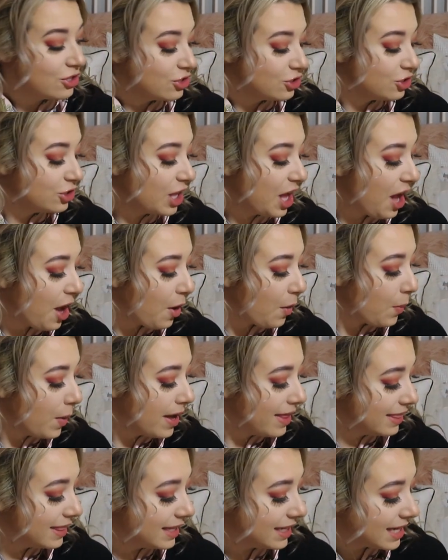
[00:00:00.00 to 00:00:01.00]
So
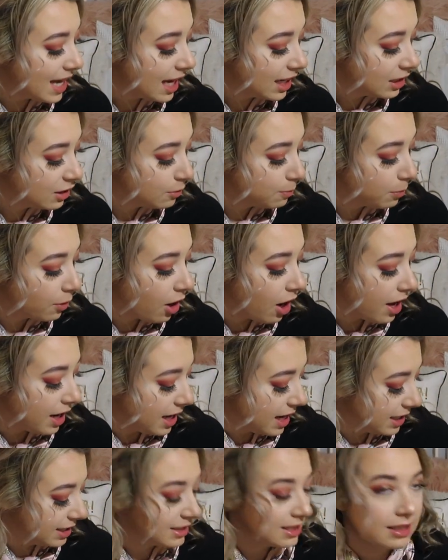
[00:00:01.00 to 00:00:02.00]
the next
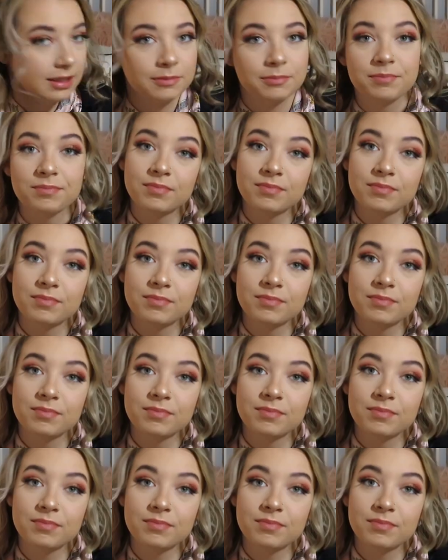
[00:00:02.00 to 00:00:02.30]
product,